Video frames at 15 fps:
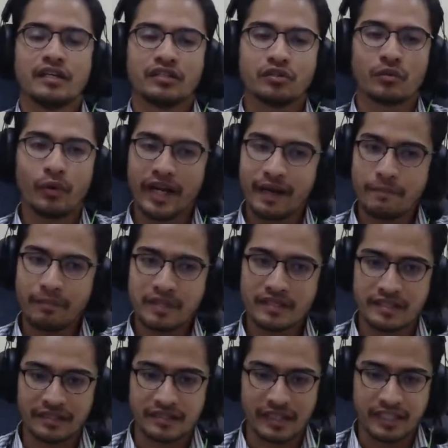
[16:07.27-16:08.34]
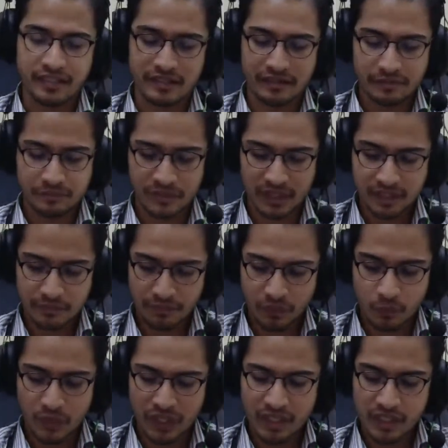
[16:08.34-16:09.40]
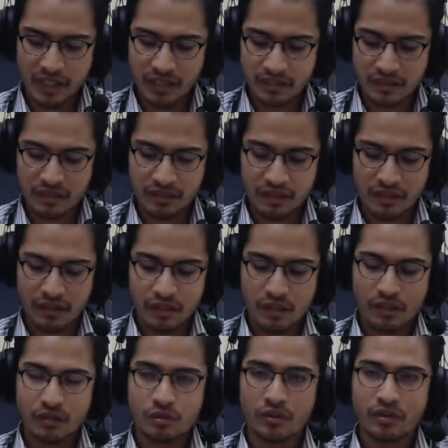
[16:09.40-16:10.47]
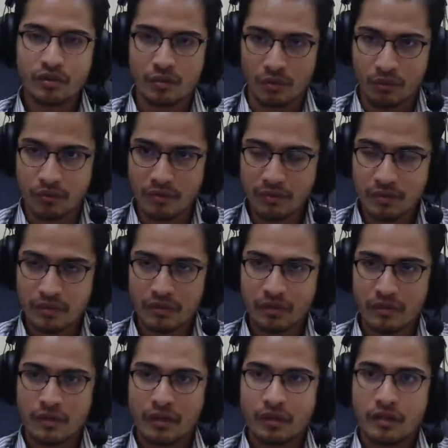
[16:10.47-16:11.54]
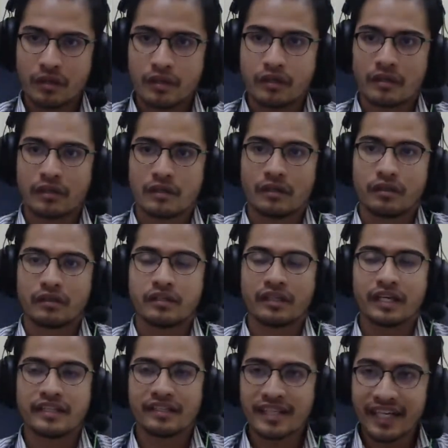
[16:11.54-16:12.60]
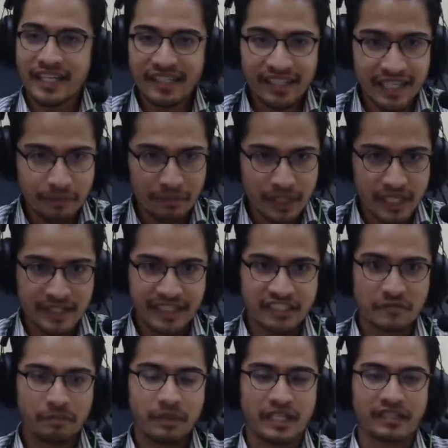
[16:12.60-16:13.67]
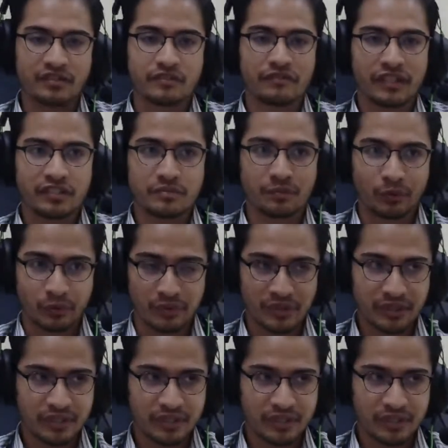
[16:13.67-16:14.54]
So what happens is that we need to know the entire IP address space of Facebook